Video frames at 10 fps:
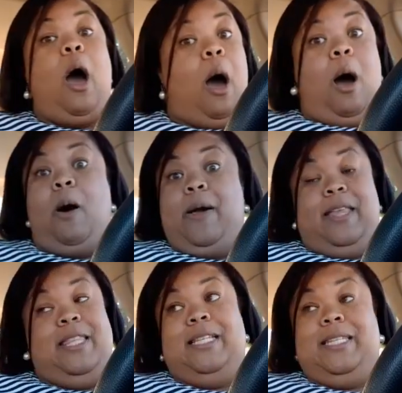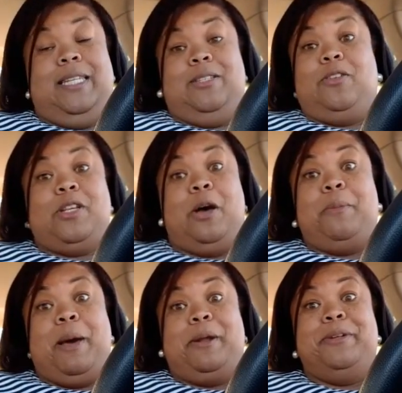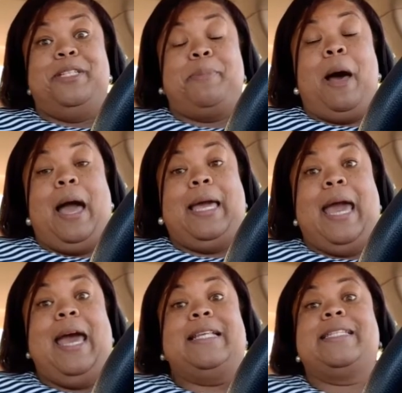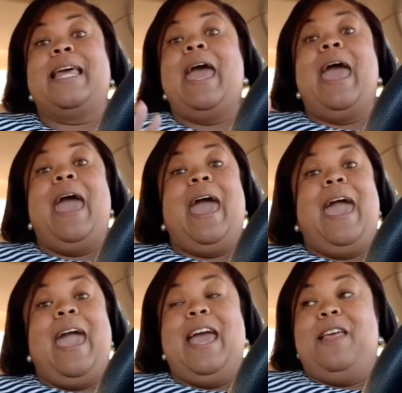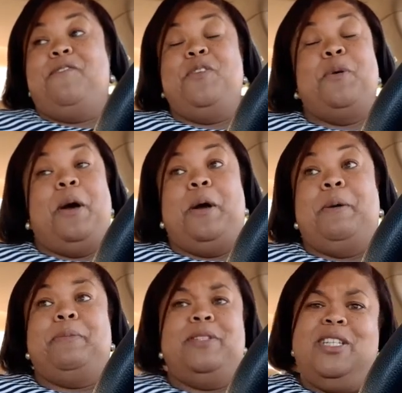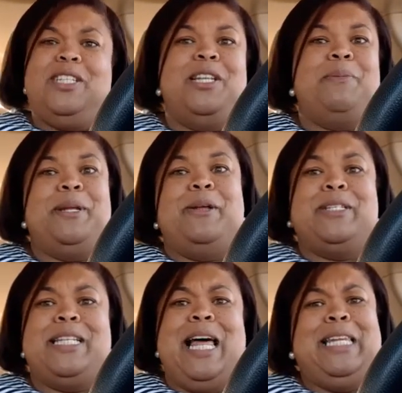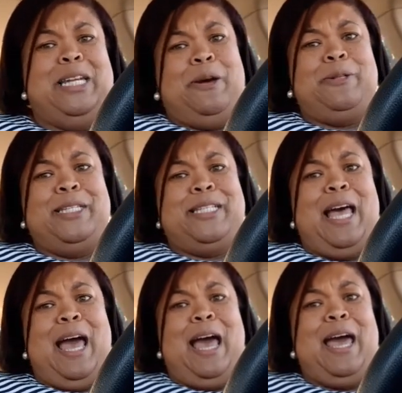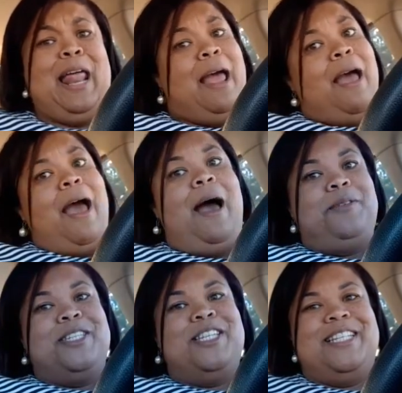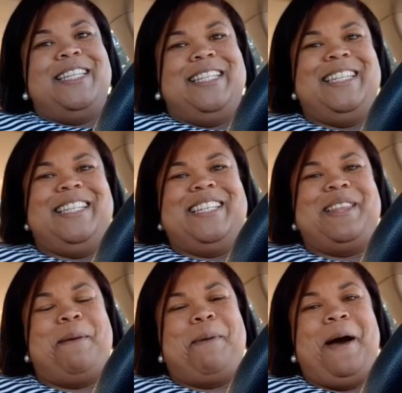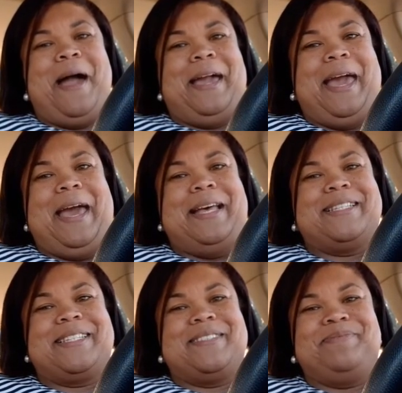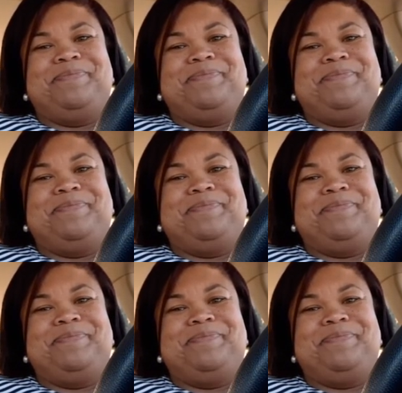all ethnicities are talked about on this podcast. And if you are um, just a little bit on the slightly nosy side, I would suggest listening to that podcast.